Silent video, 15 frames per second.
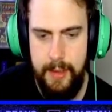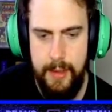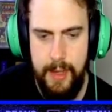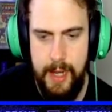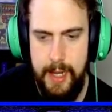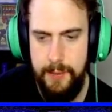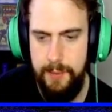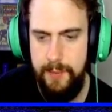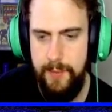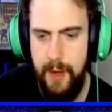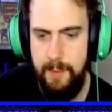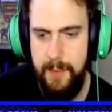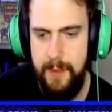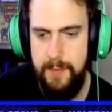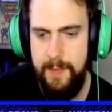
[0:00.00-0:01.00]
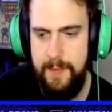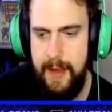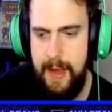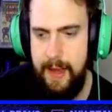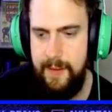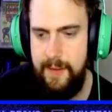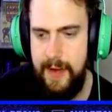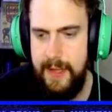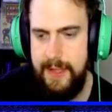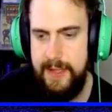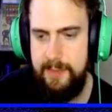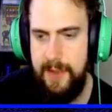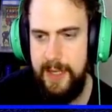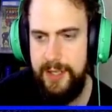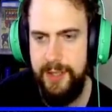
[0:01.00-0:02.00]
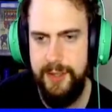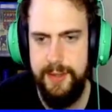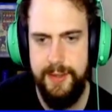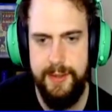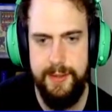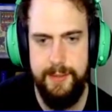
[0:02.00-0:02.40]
And we've got both of our splashers.